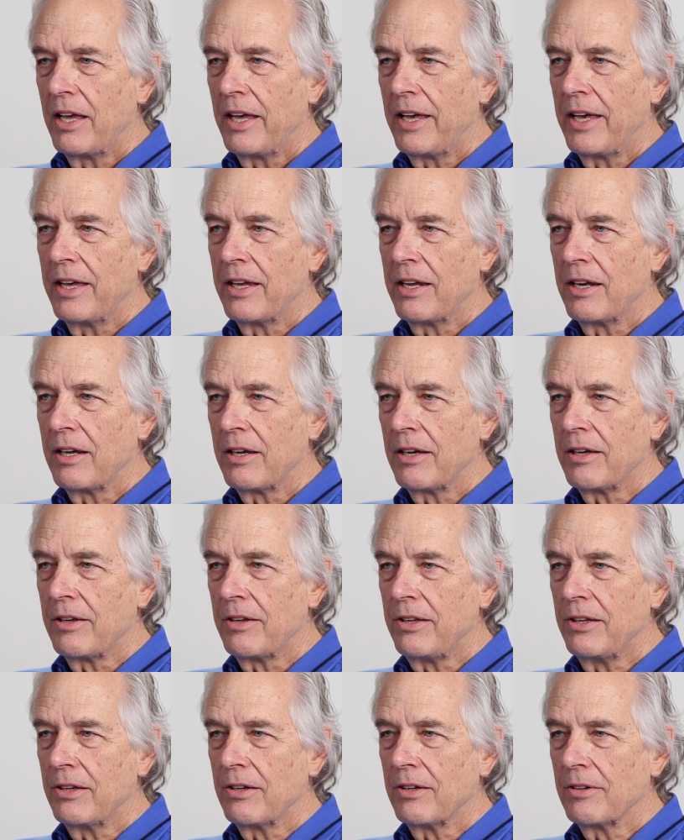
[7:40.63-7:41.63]
And
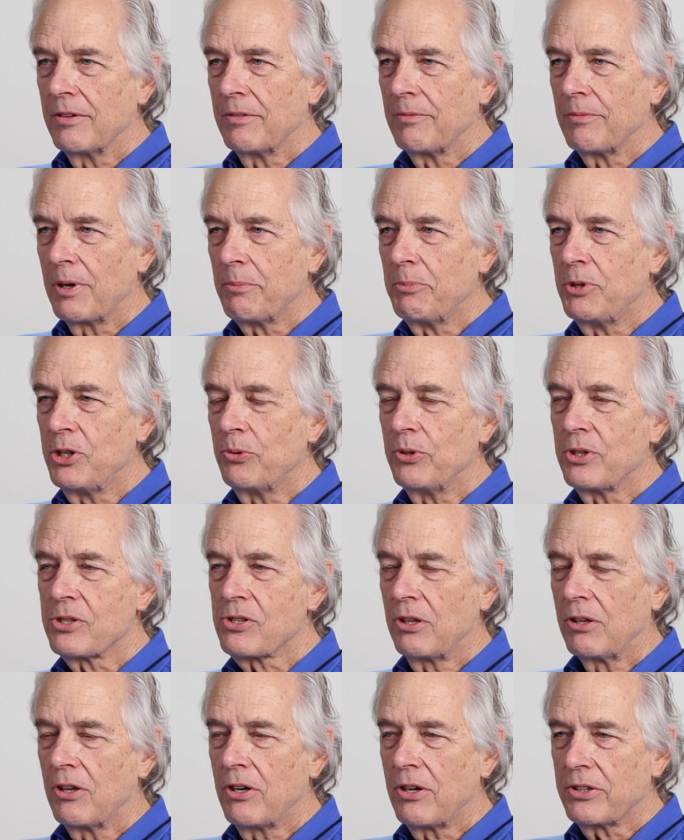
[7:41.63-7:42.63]
I've been doing this
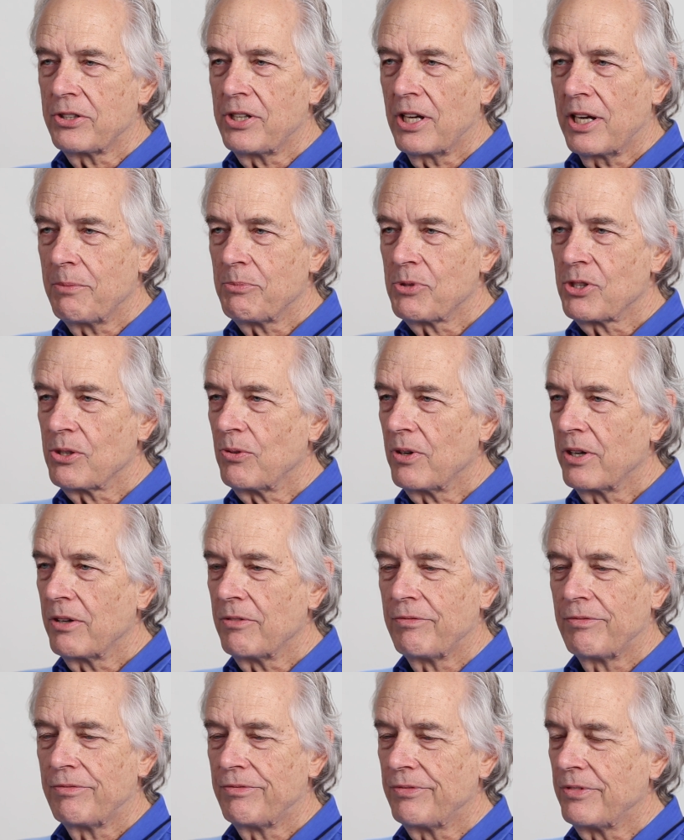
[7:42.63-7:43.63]
a long time,
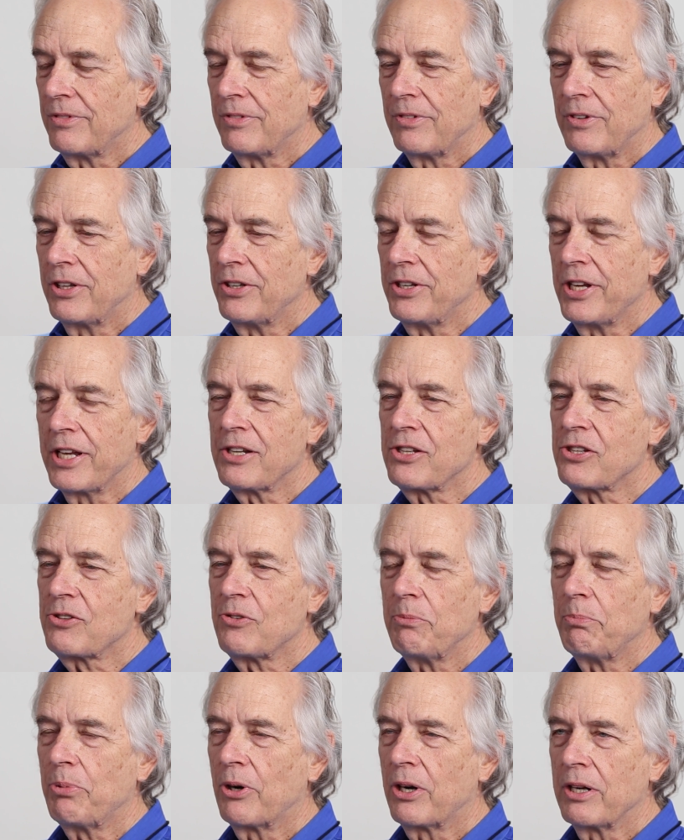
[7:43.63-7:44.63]
so the
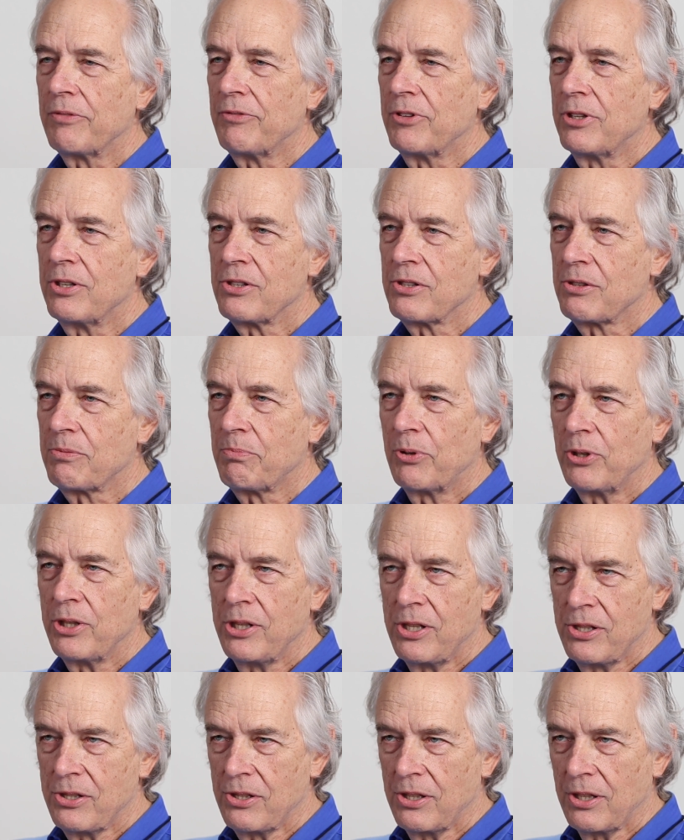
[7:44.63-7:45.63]
dentistry part of it is
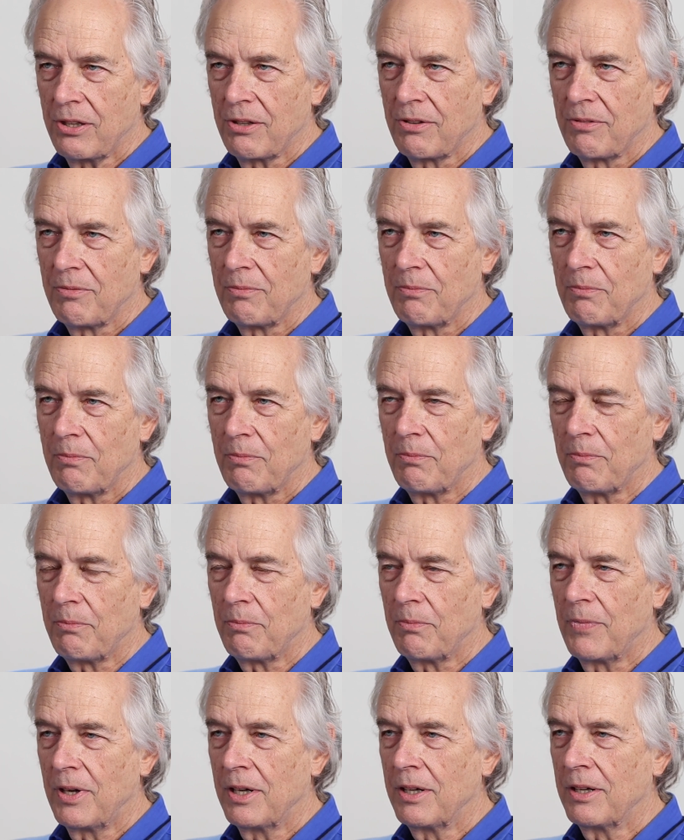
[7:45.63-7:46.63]
pretty easy.
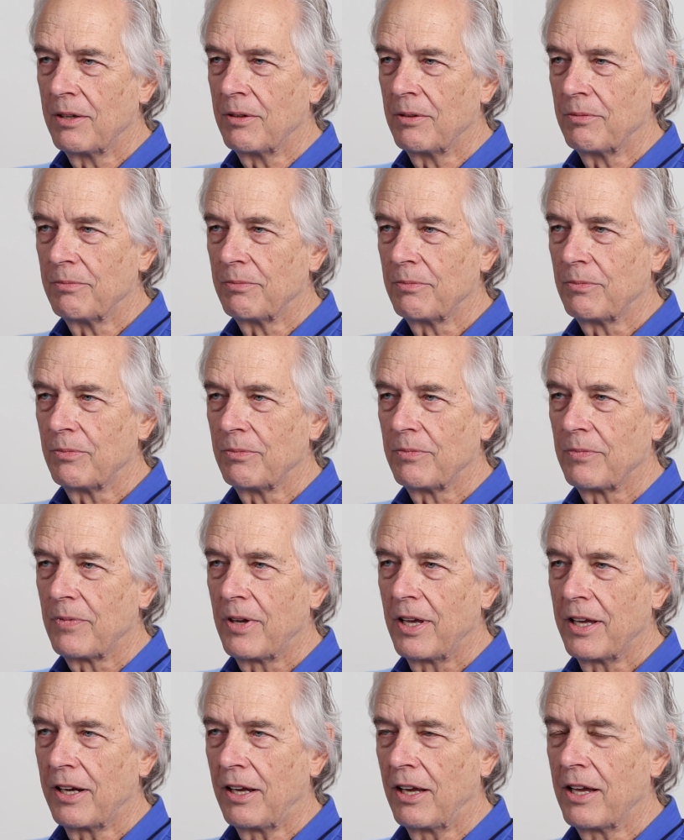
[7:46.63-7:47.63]

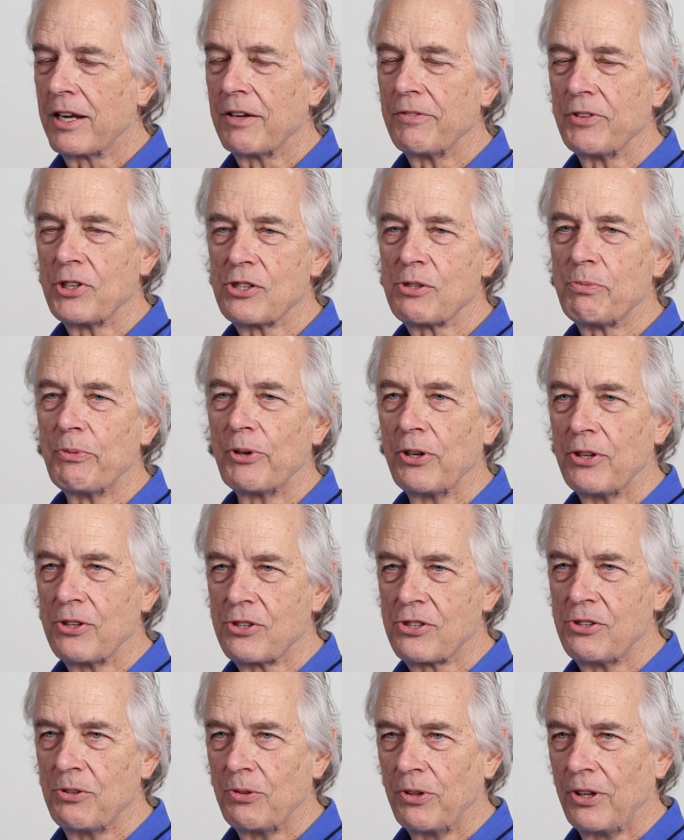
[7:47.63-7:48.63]
I had a lot of
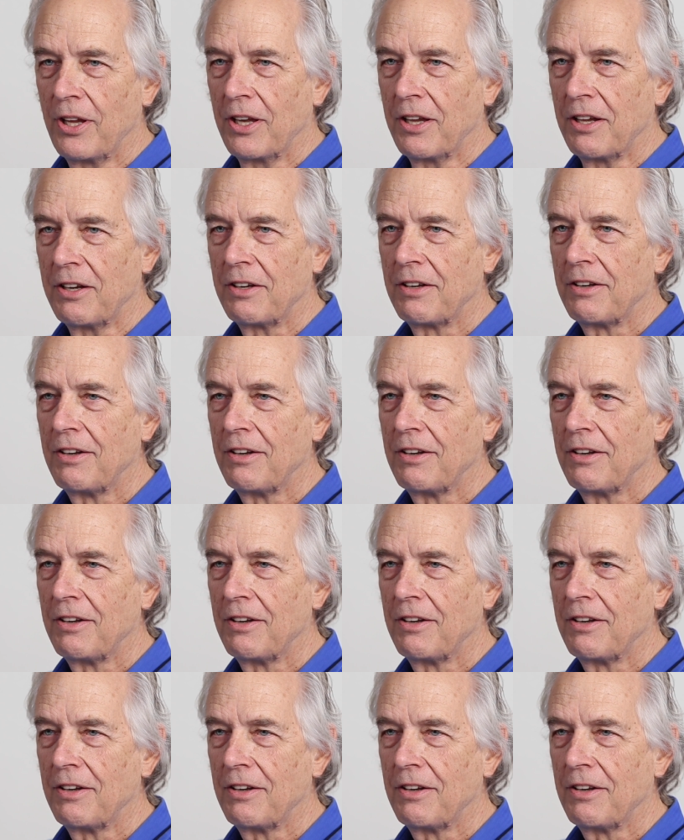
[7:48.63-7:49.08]
experience doing that,